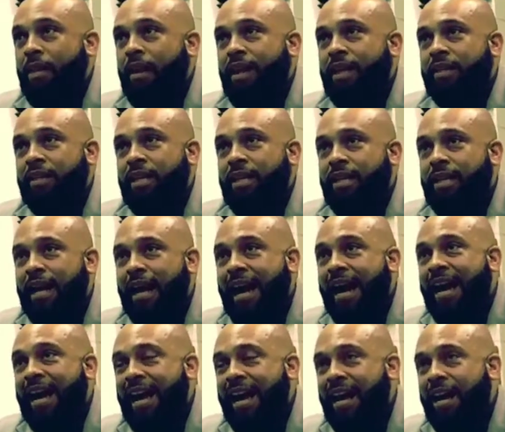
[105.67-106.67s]
And then I
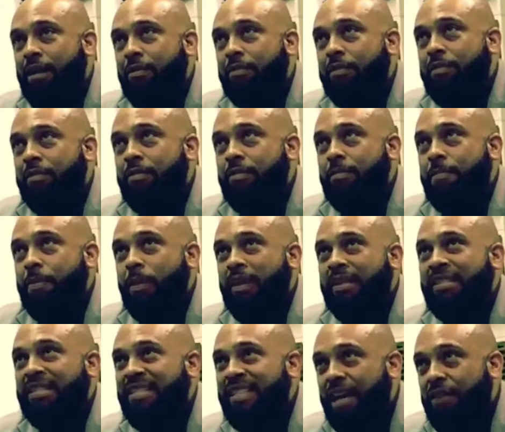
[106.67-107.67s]
have
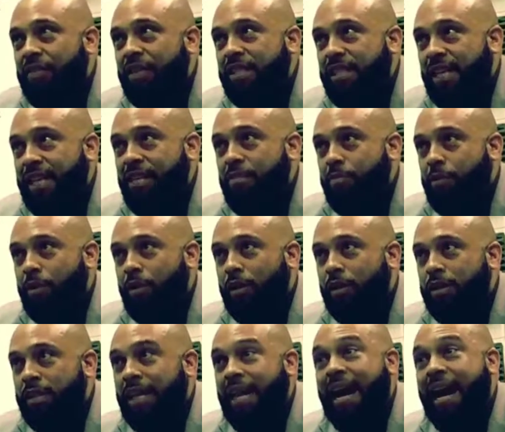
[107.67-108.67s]
17 books that